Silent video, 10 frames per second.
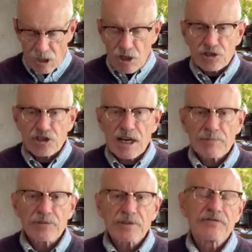The
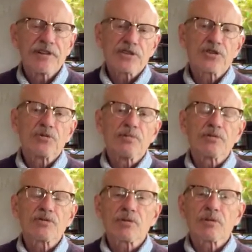top three
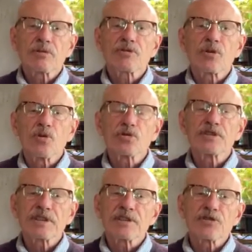vegetables sold
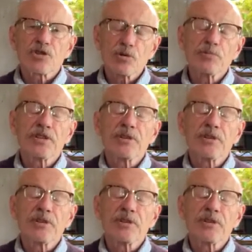and consumed in